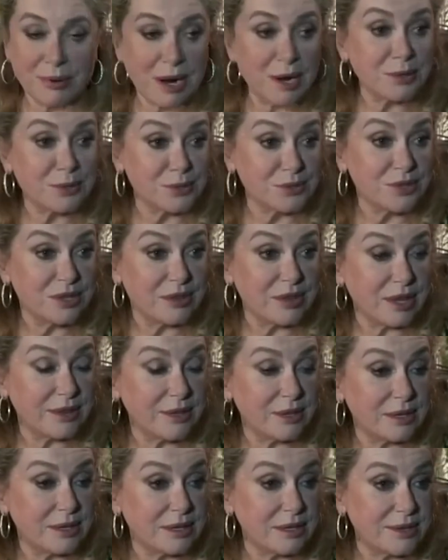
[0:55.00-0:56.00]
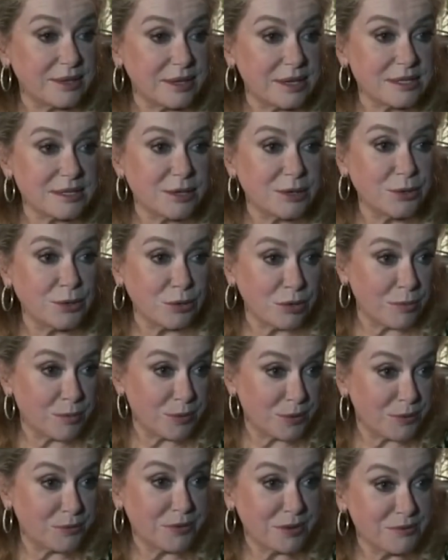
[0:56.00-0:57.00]
proud to see that there, uh, there is a
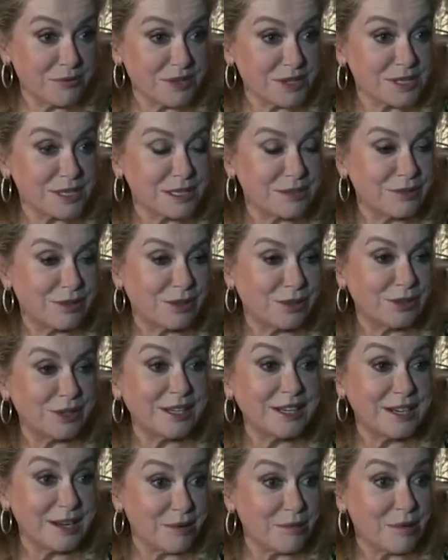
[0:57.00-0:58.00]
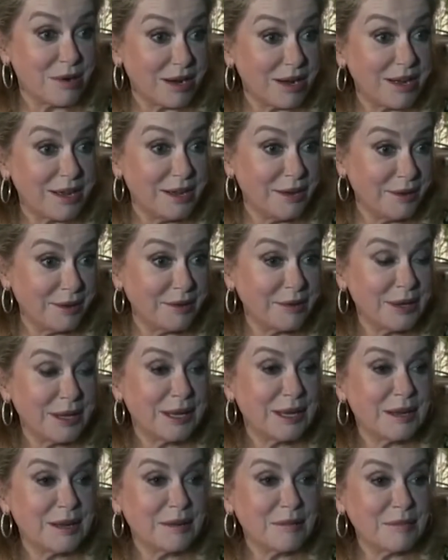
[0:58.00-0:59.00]
European Film Festival in Hawaii
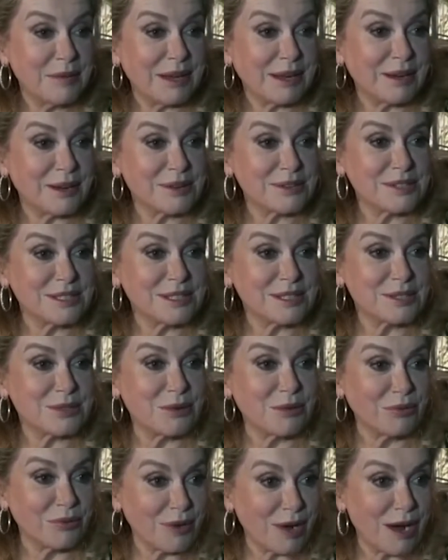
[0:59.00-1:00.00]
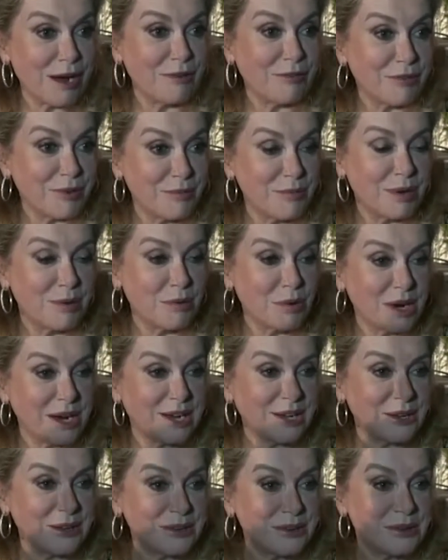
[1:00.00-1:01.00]
because it's so far from
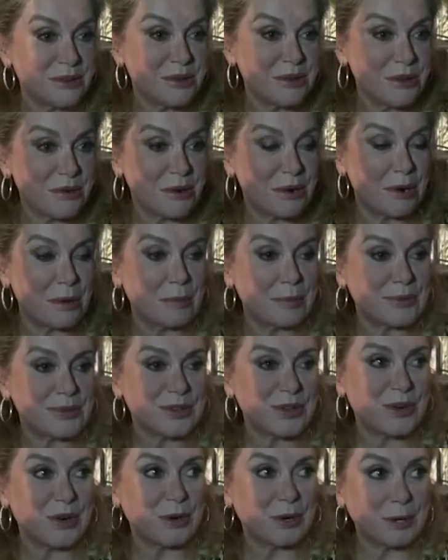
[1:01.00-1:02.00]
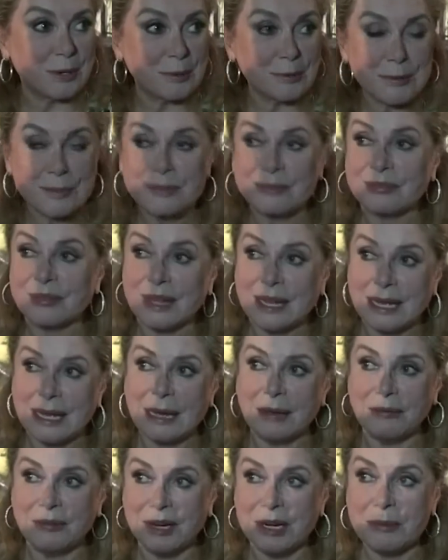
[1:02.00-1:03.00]
Hawaii, you know, Europe. So
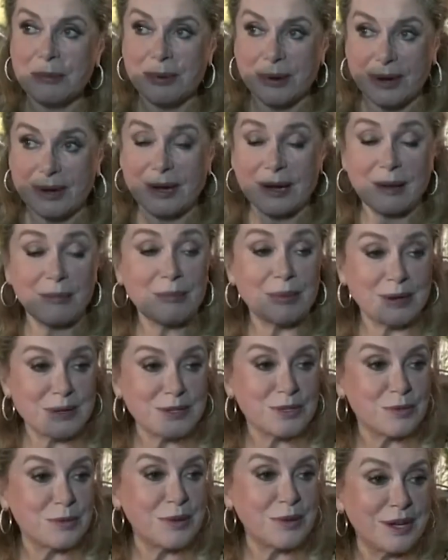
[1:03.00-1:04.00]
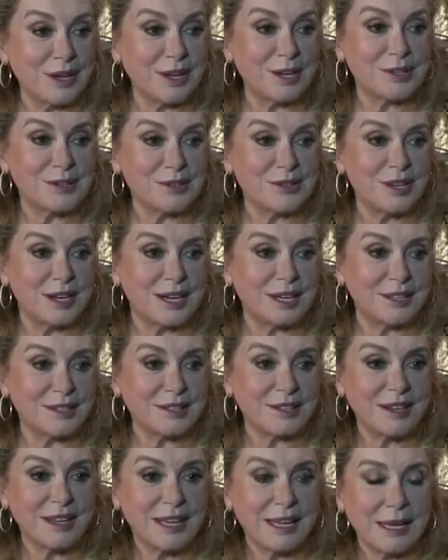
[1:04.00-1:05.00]
I'm very proud and I'm pleased to here tonight.
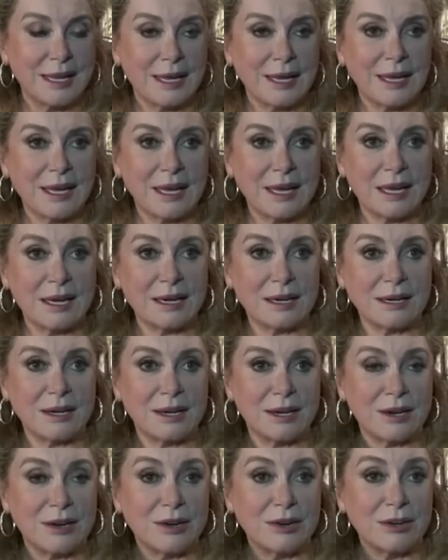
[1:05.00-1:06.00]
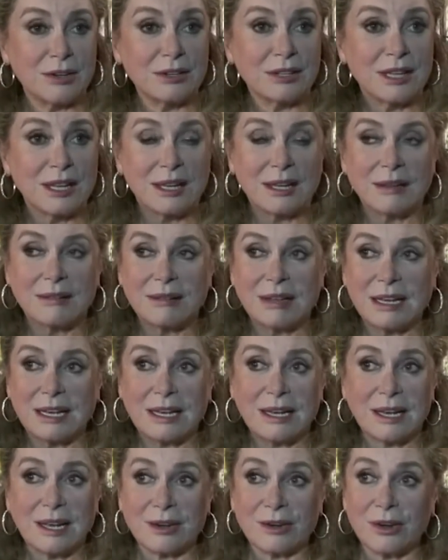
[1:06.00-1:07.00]
And uh,
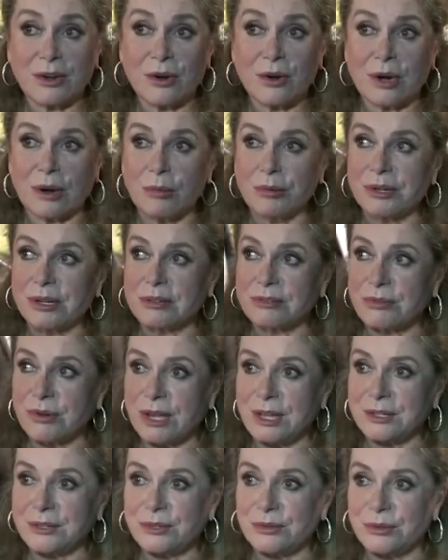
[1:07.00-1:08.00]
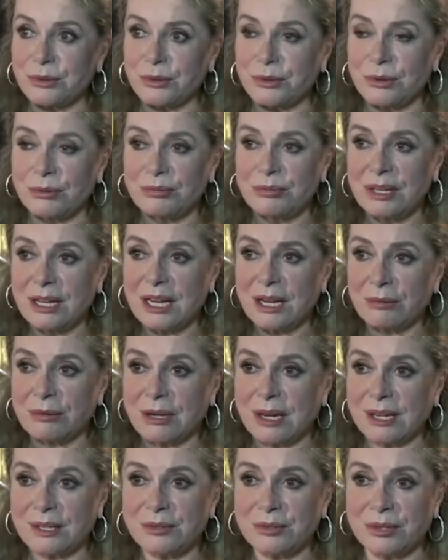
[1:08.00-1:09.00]
I don't know. I would have tried to. I
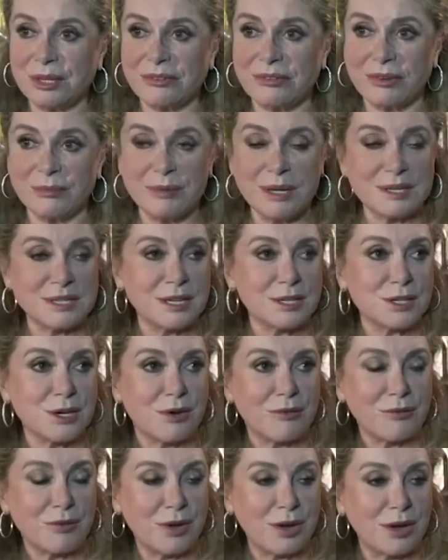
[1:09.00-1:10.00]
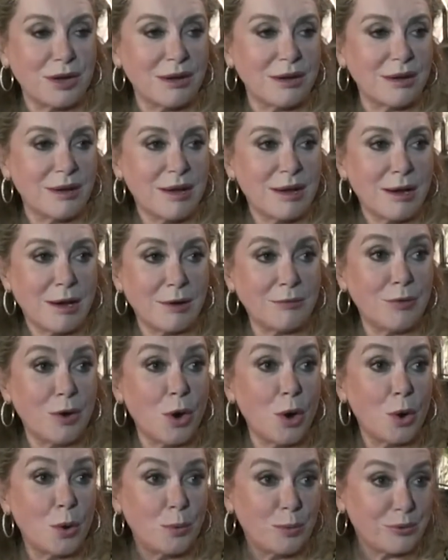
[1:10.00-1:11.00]
would like to give a message of uh, of
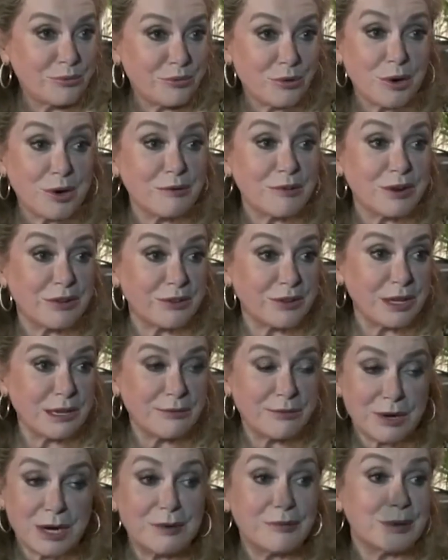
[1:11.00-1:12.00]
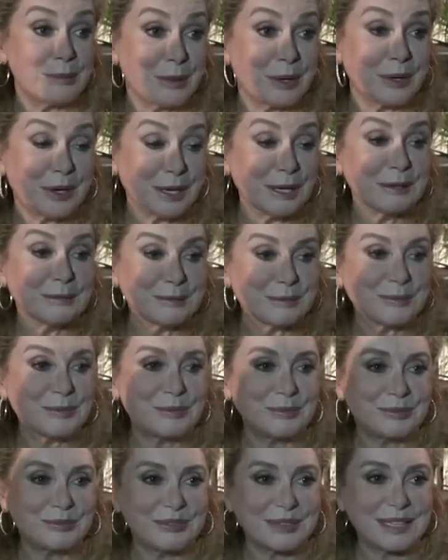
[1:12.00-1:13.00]
hope for everything, for everybody.
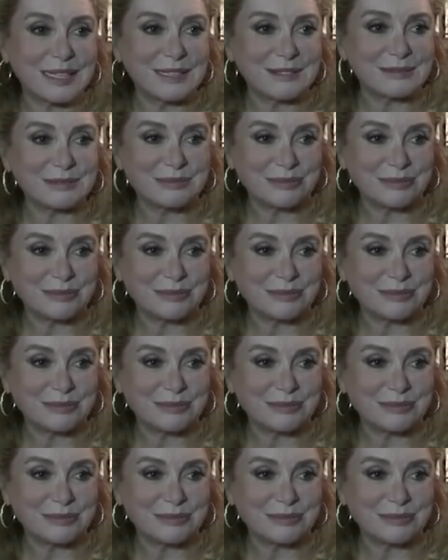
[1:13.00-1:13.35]
And aloha.